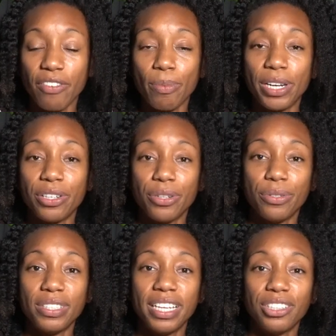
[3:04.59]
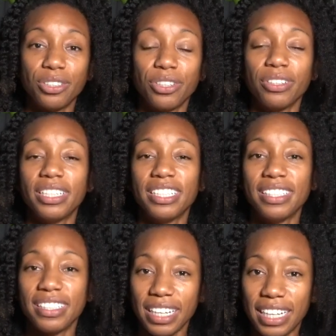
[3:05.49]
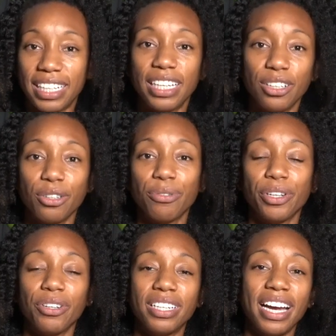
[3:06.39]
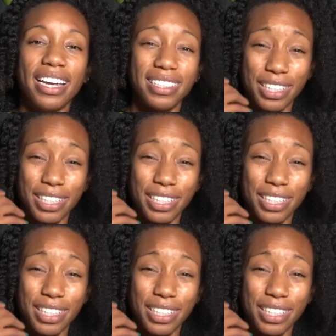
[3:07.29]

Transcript: Everybody knows that sugar is a killer for your diet.